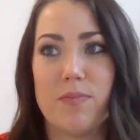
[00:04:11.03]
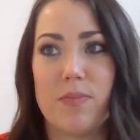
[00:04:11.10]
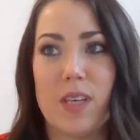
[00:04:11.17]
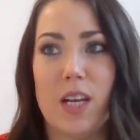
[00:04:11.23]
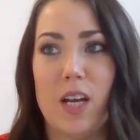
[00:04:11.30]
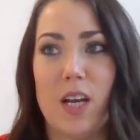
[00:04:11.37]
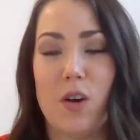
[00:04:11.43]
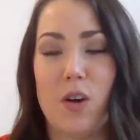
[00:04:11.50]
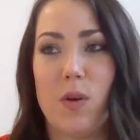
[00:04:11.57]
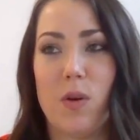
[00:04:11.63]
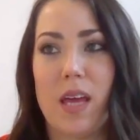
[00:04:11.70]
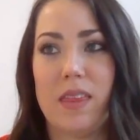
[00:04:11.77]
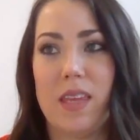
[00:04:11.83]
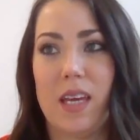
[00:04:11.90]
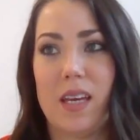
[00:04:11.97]

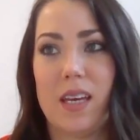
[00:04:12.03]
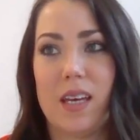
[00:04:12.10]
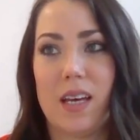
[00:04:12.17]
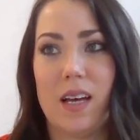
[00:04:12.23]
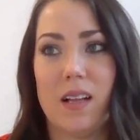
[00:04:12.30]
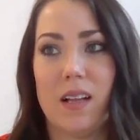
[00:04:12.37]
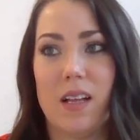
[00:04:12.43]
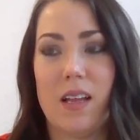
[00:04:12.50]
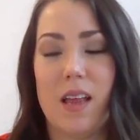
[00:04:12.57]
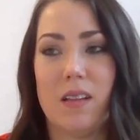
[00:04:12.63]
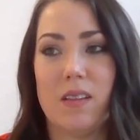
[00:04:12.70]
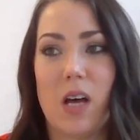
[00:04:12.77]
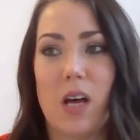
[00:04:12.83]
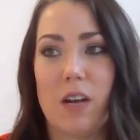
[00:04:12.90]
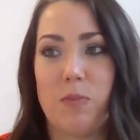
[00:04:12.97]
I think a
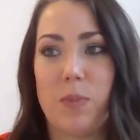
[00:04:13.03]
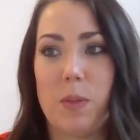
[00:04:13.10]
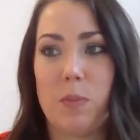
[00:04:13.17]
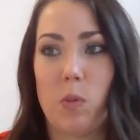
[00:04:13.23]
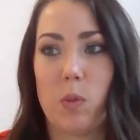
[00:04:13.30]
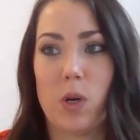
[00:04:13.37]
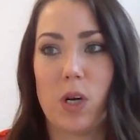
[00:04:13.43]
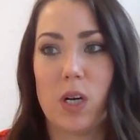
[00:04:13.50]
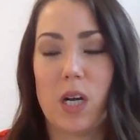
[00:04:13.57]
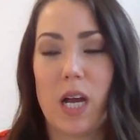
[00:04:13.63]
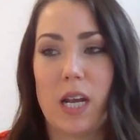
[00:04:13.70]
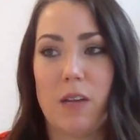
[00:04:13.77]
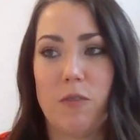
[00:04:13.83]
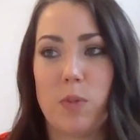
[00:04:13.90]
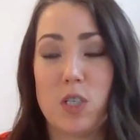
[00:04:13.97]
lot of people were
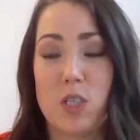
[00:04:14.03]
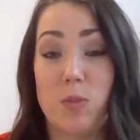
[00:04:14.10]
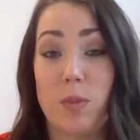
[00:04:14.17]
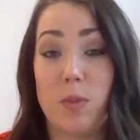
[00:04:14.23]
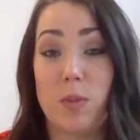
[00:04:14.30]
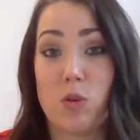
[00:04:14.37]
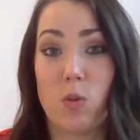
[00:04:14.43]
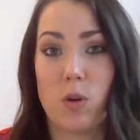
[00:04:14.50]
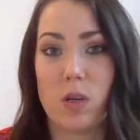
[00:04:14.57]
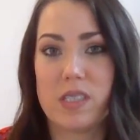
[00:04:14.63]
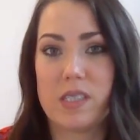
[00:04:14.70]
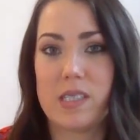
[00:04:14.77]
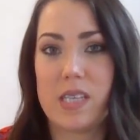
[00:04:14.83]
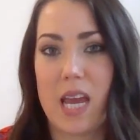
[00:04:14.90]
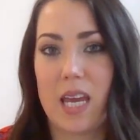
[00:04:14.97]
kind of pushing me towards
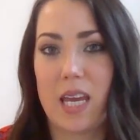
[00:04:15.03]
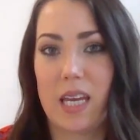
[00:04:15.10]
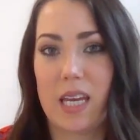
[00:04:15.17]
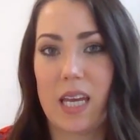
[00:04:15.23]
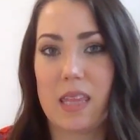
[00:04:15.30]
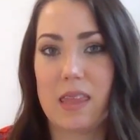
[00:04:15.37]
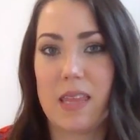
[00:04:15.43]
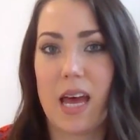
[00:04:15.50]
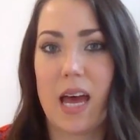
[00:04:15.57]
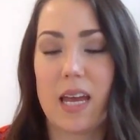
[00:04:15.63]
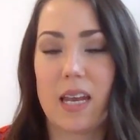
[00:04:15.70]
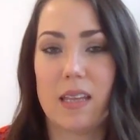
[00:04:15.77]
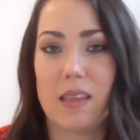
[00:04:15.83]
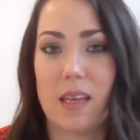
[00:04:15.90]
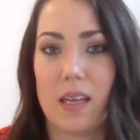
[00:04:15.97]
staying in
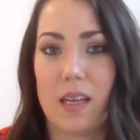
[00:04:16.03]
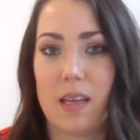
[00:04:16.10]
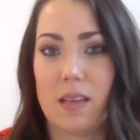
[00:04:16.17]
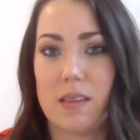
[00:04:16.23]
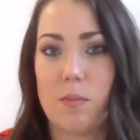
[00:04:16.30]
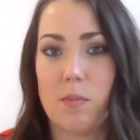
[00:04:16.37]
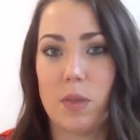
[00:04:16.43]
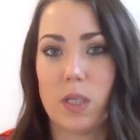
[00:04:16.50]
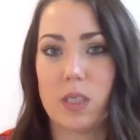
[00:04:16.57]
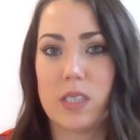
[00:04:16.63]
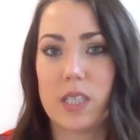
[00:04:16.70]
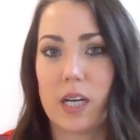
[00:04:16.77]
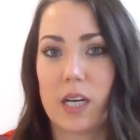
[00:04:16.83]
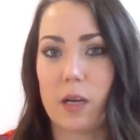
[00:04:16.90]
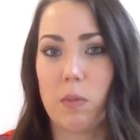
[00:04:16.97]
the
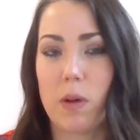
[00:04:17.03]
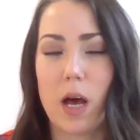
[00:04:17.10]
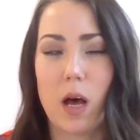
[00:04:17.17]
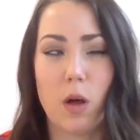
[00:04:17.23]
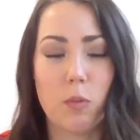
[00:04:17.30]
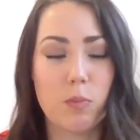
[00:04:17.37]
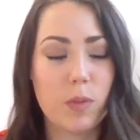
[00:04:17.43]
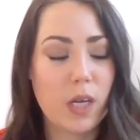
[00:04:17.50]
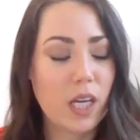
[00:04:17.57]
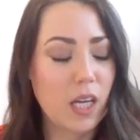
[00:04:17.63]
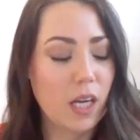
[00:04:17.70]
military realm.